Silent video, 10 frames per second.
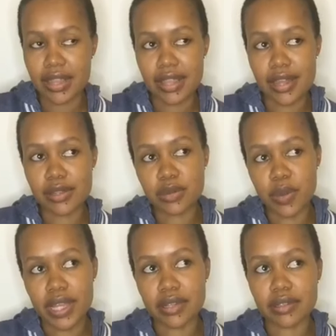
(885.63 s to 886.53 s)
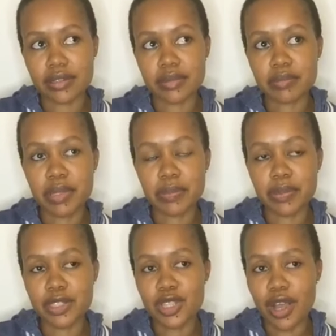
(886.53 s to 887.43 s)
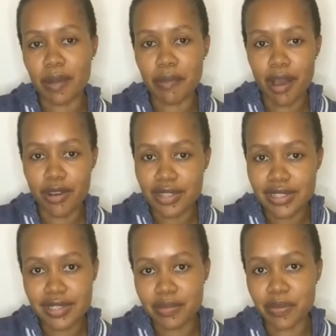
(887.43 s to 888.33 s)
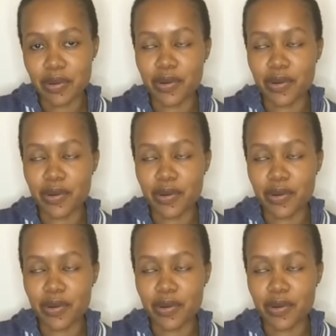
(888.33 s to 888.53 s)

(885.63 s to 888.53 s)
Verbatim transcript: that is when people talk about and